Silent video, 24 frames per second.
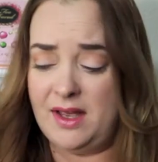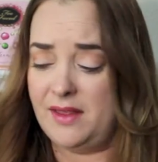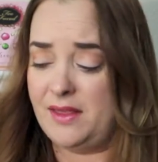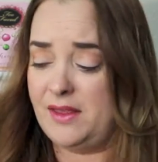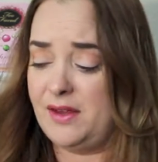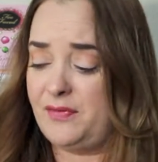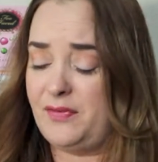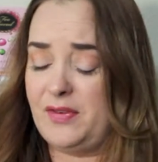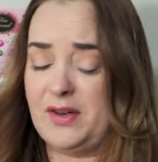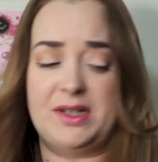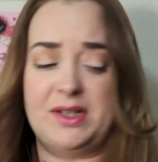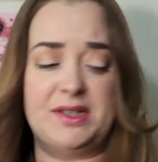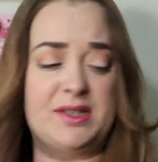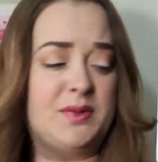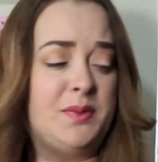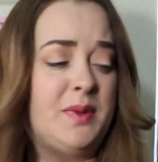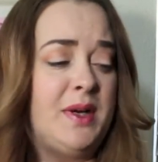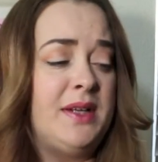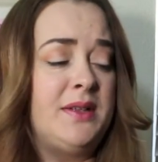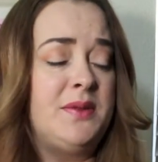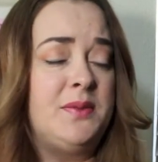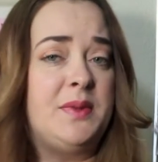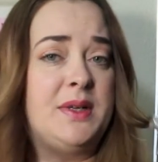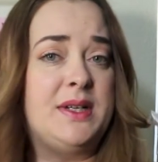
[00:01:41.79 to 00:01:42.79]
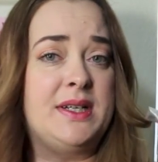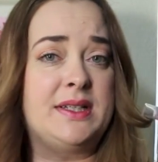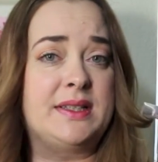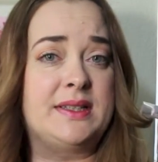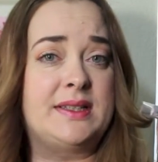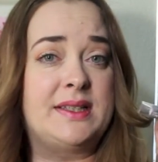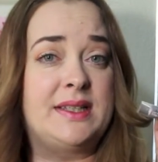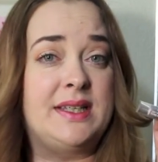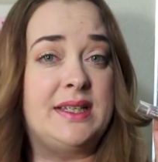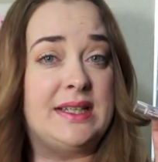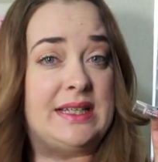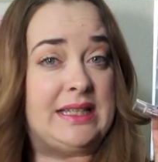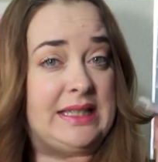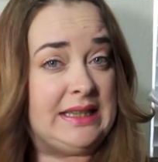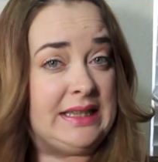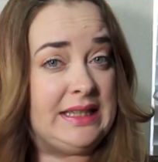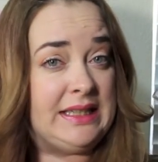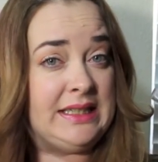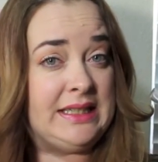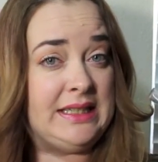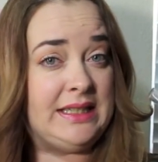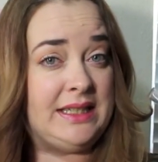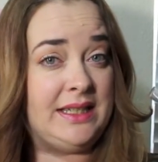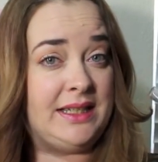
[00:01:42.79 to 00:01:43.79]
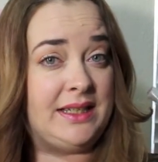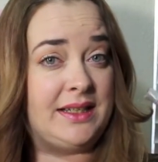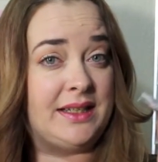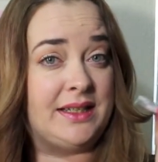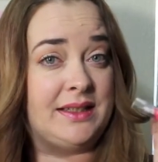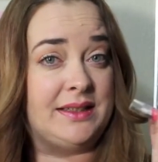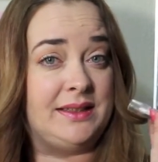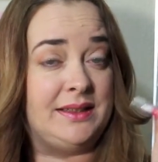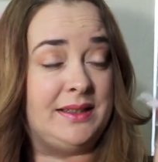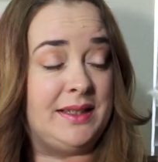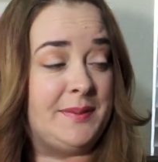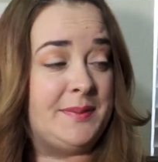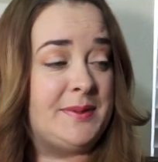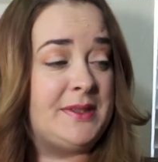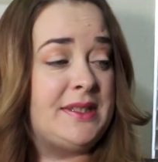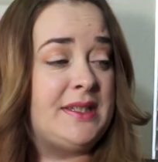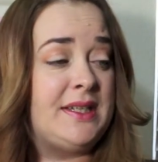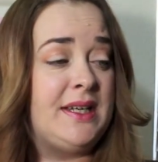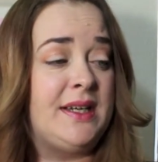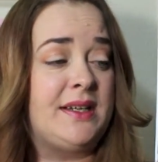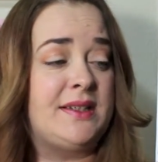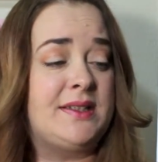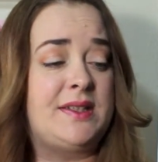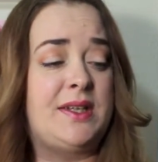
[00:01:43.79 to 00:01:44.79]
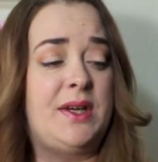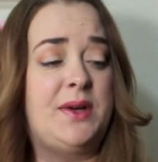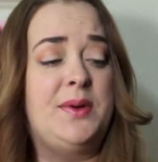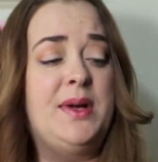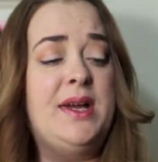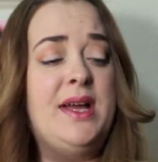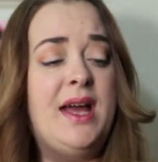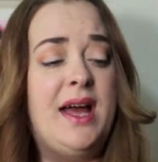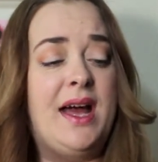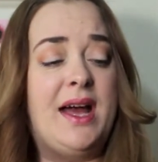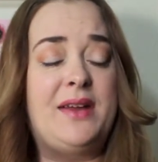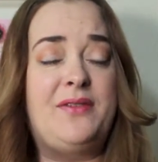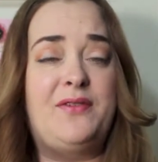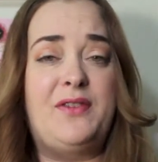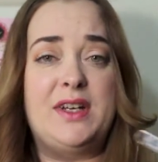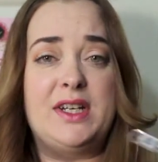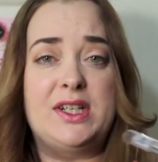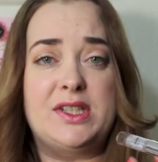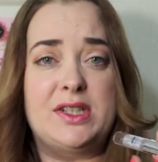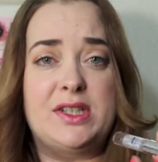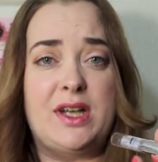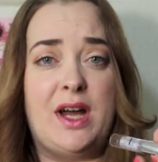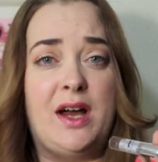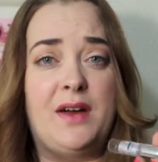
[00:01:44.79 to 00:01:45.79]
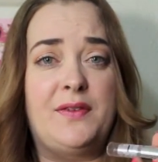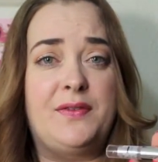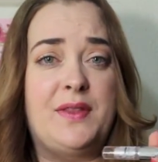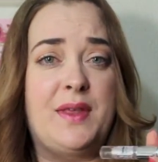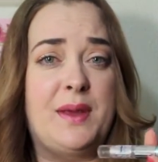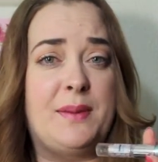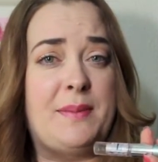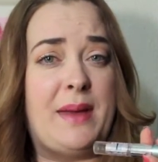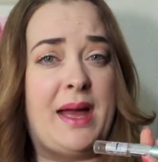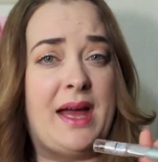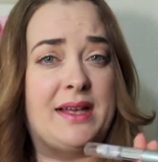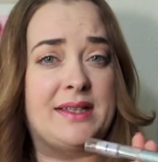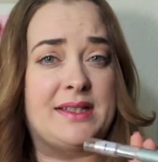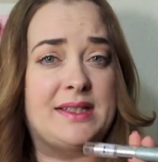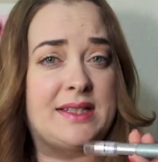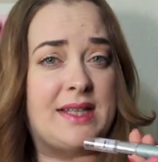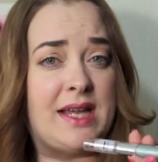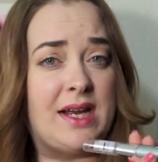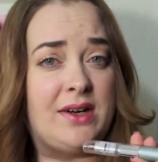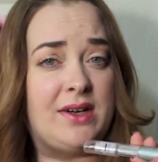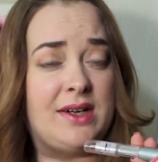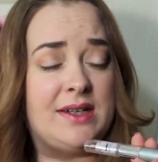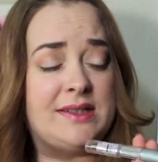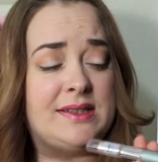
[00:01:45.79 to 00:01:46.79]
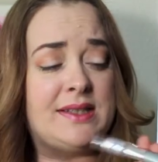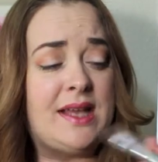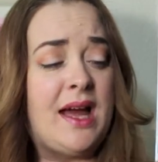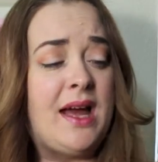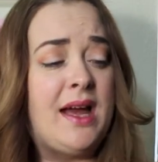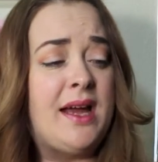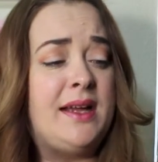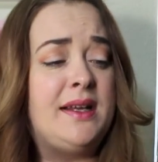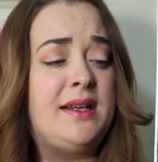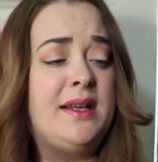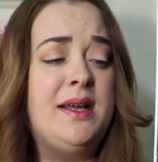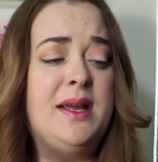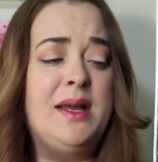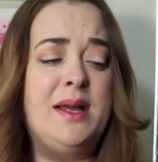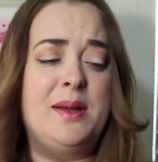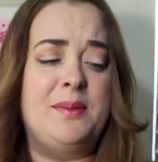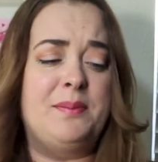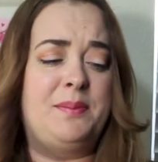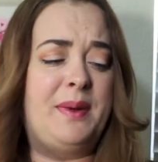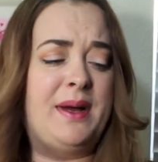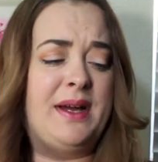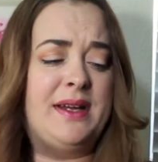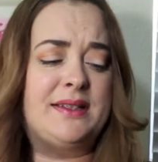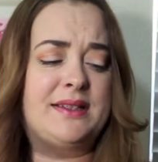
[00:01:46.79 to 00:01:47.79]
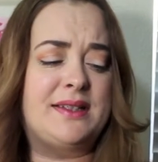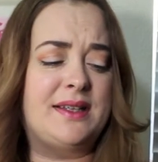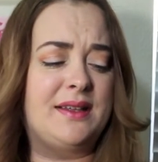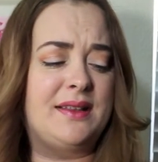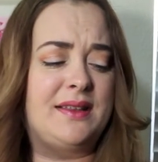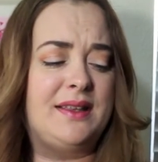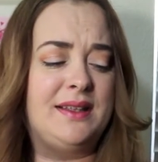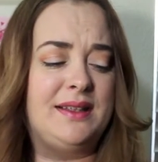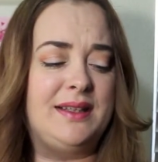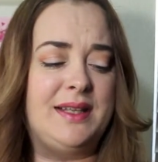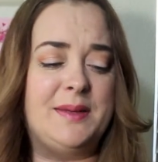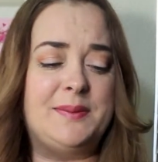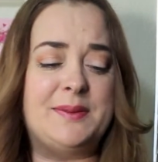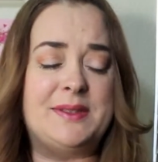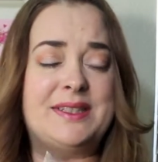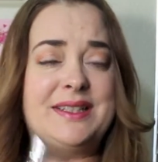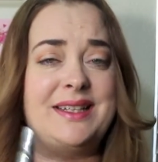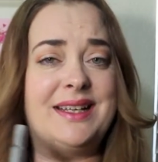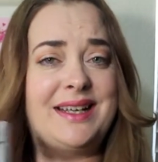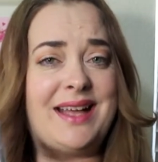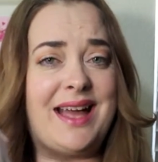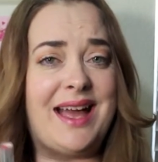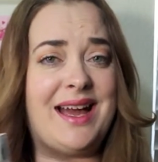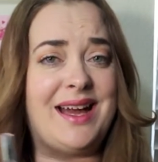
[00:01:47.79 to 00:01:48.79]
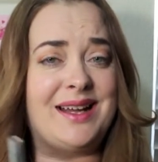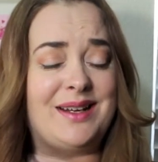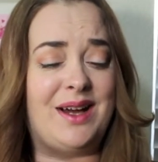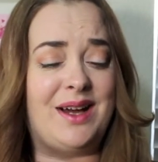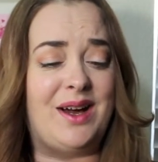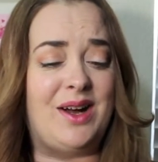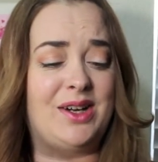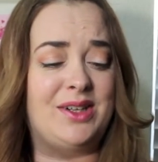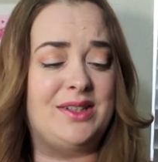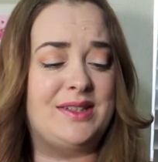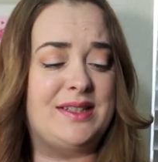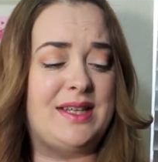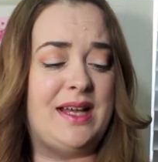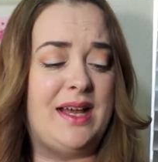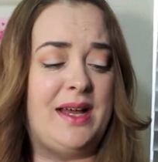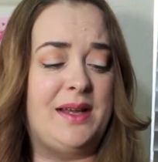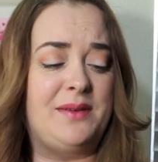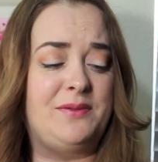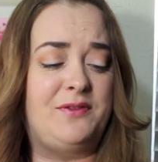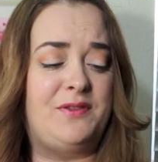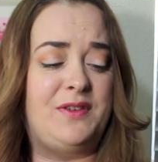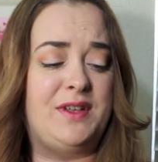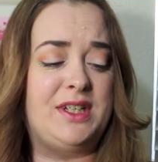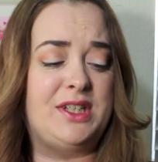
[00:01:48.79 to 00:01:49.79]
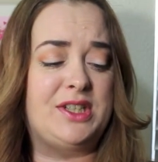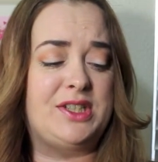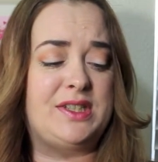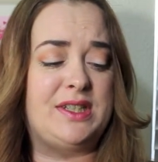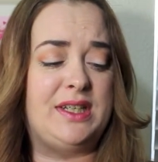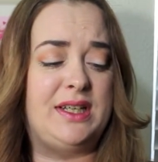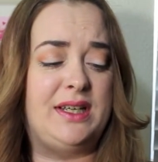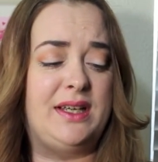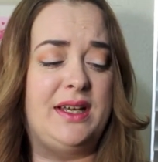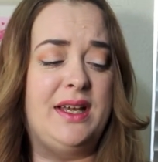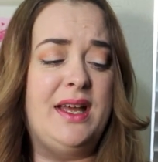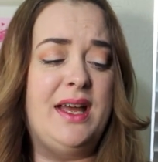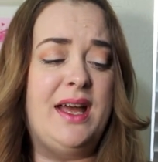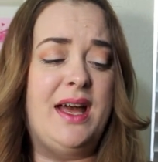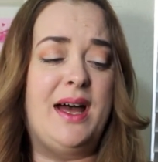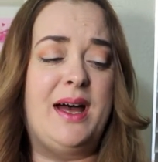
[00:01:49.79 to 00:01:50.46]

The first one was the Clinique lipstick. So I finished off the mascara side, but the lipstick had a hard time finishing.